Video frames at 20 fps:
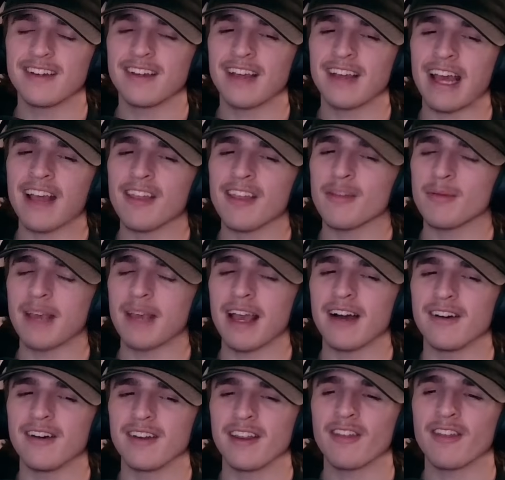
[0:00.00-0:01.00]
It has to be
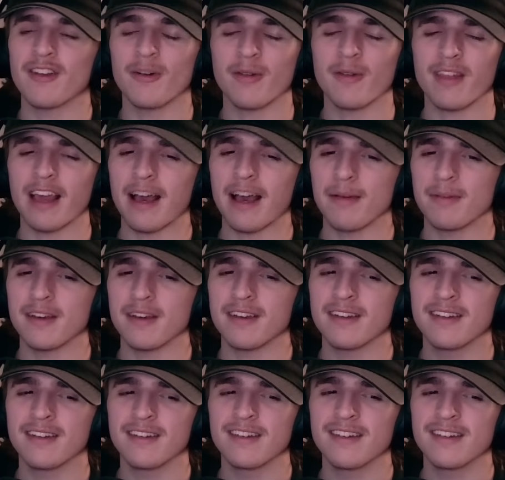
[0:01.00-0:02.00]
Alan. He's always happy.
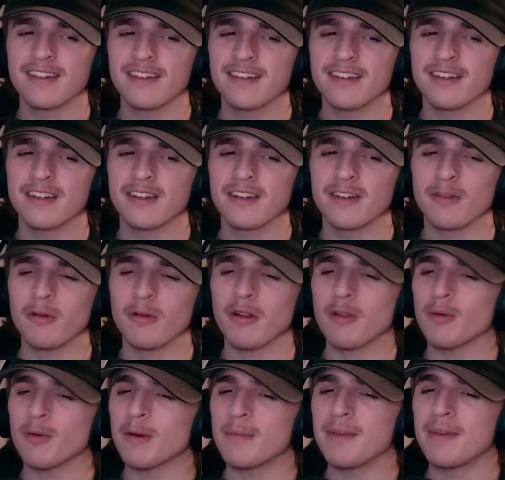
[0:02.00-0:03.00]
Who
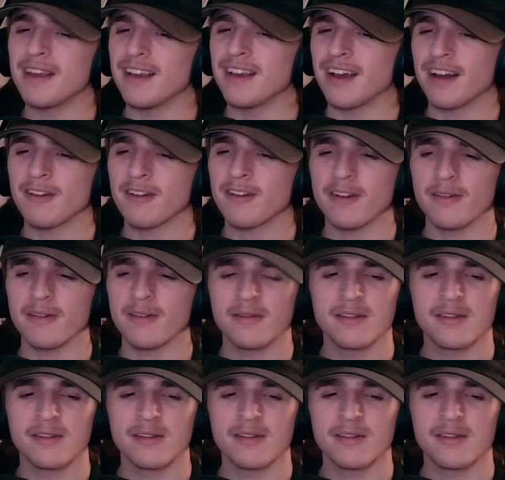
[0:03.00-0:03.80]
else would it be? I don't know.